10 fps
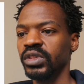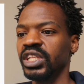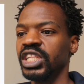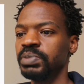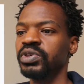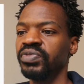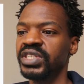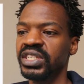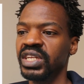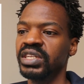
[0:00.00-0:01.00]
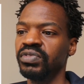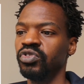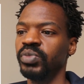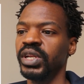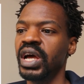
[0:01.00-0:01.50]
The lips of a seductive
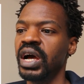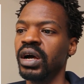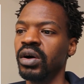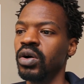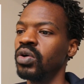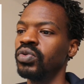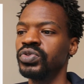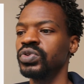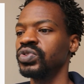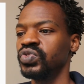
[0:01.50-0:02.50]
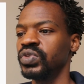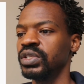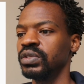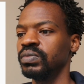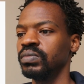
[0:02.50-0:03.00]
woman are also oh sweet.